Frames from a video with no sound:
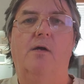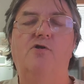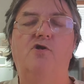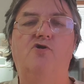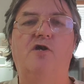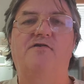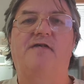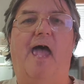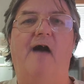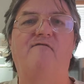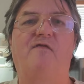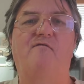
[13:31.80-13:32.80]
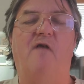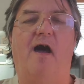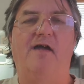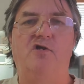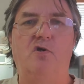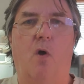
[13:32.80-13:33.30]
You just have to
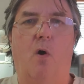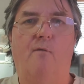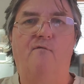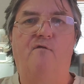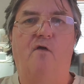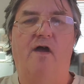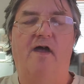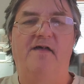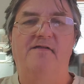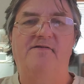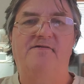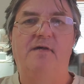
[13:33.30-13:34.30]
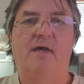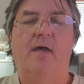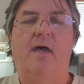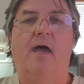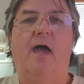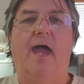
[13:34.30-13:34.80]
find your own friends
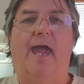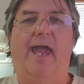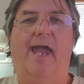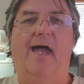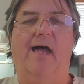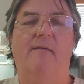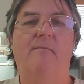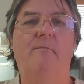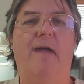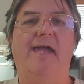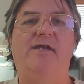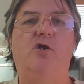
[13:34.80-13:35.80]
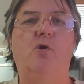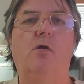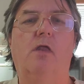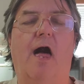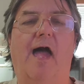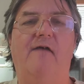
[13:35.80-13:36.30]
and make
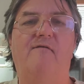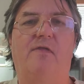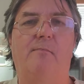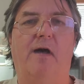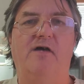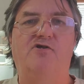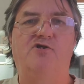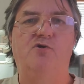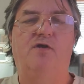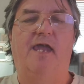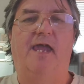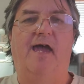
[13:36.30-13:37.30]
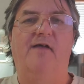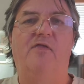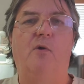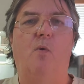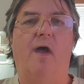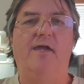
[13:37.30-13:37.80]
your life the best you can
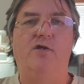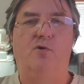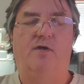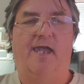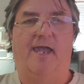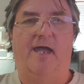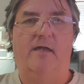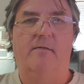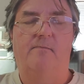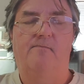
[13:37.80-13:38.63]
the way you can.